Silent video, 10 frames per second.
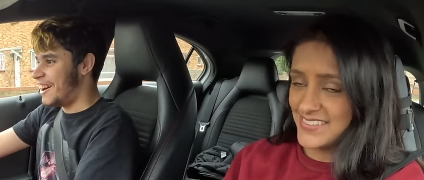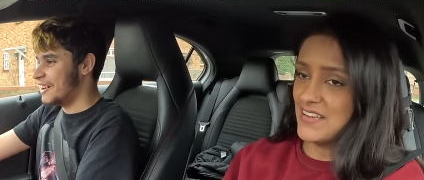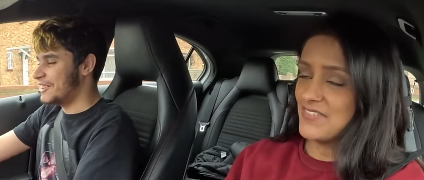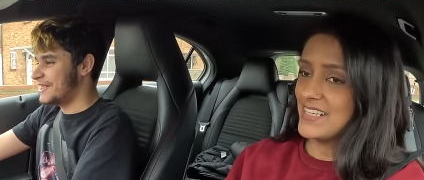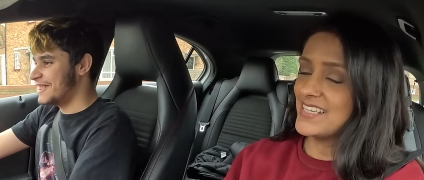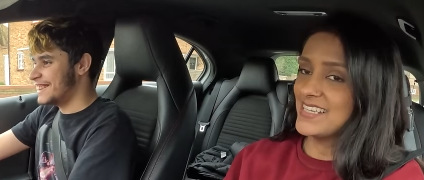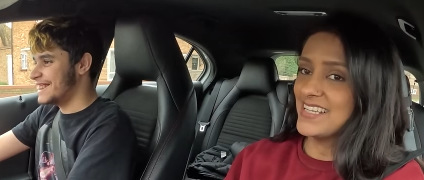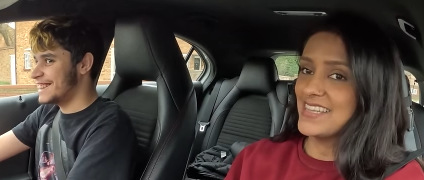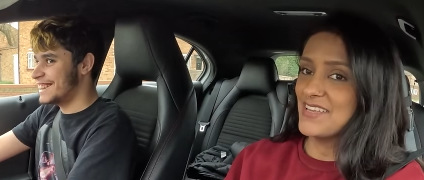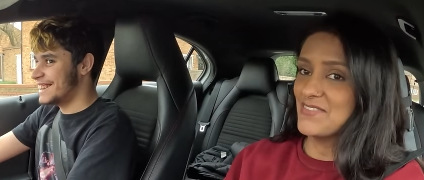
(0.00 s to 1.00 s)
Speaker 1: Definitely didn't
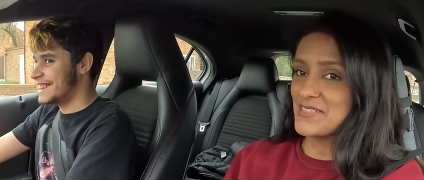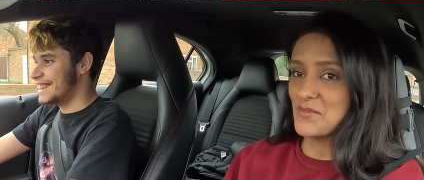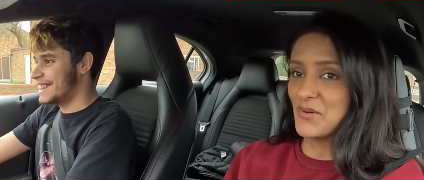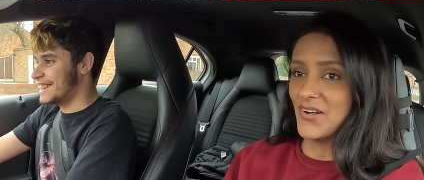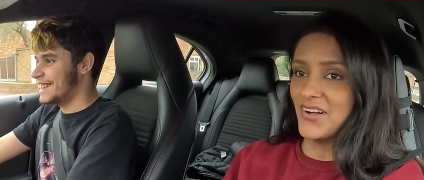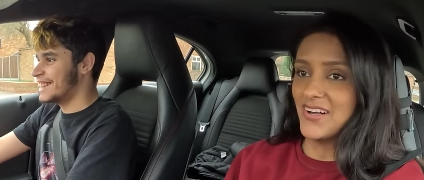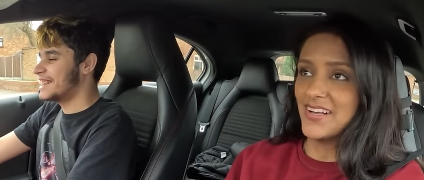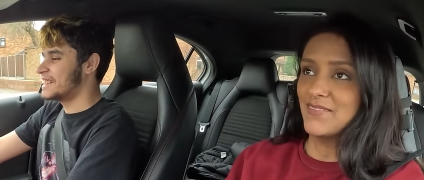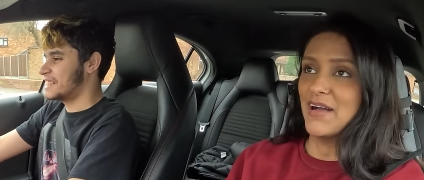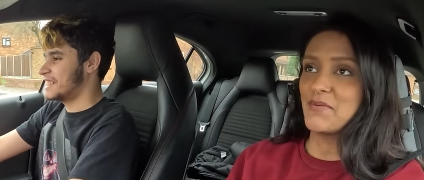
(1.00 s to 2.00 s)
hit the invisible car.
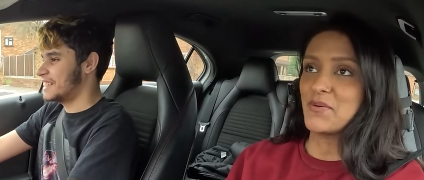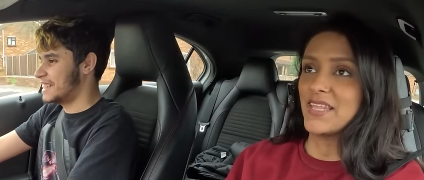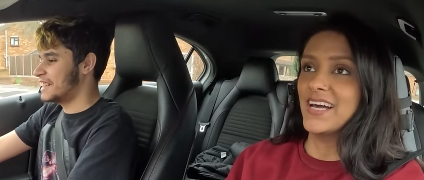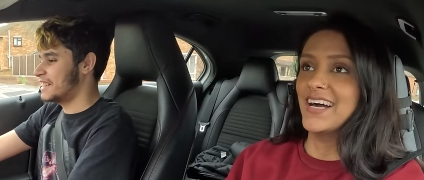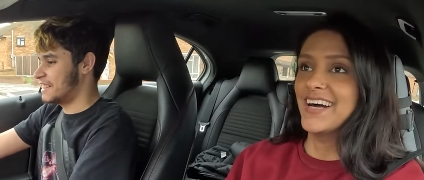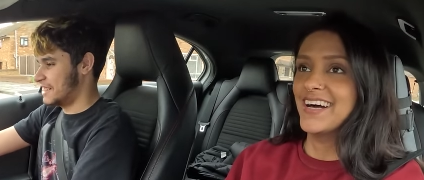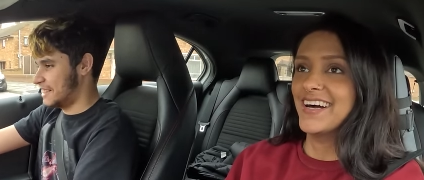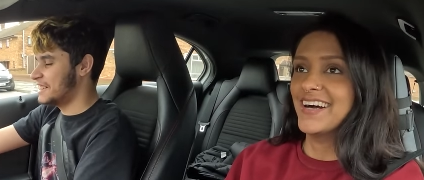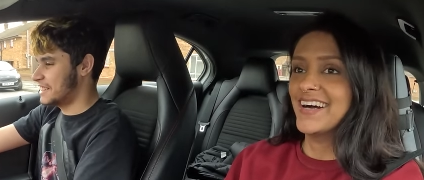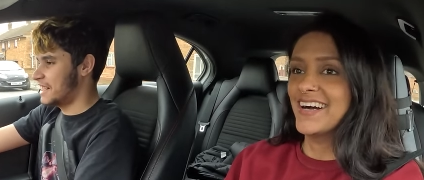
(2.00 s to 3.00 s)
I'm happy with that.
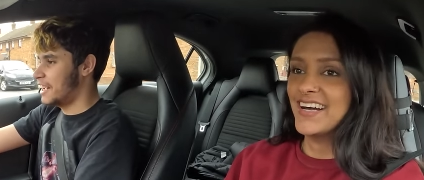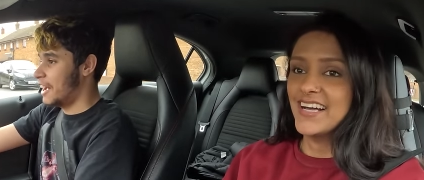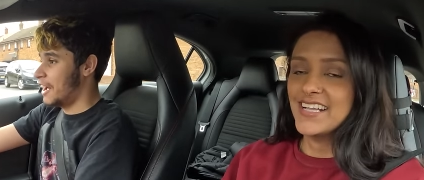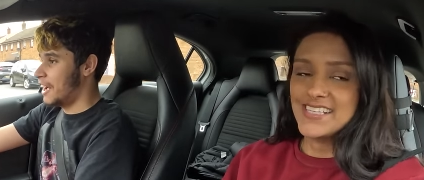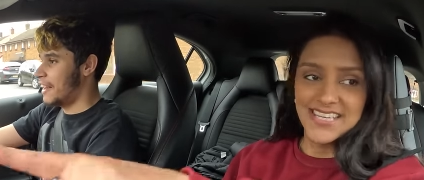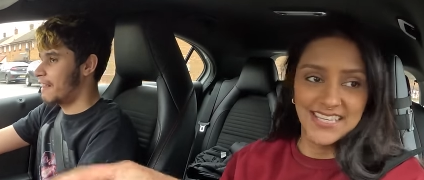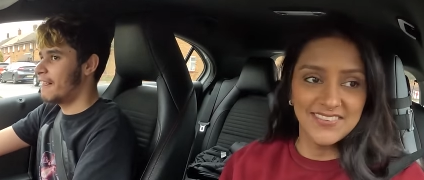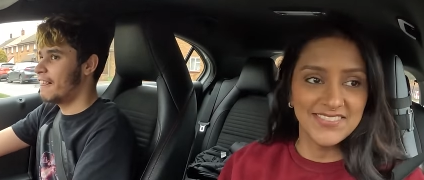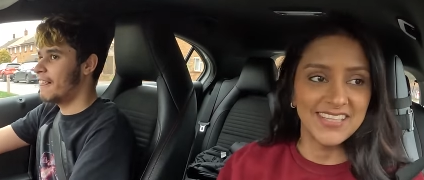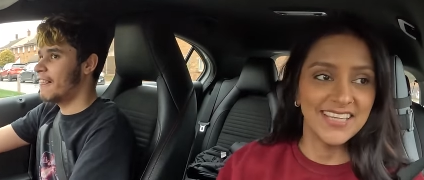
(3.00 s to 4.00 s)
Turn
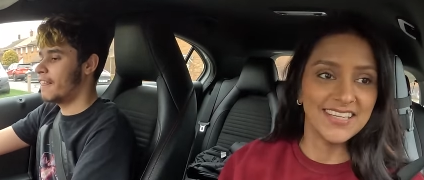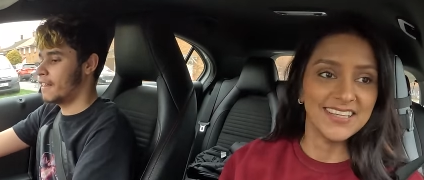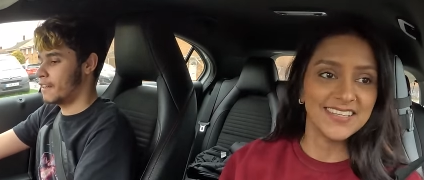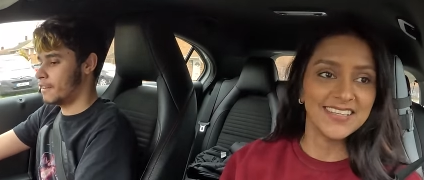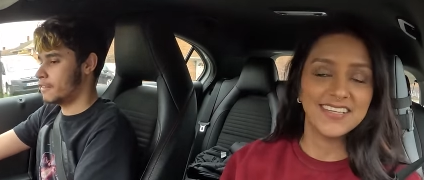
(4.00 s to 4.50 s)
left at the end.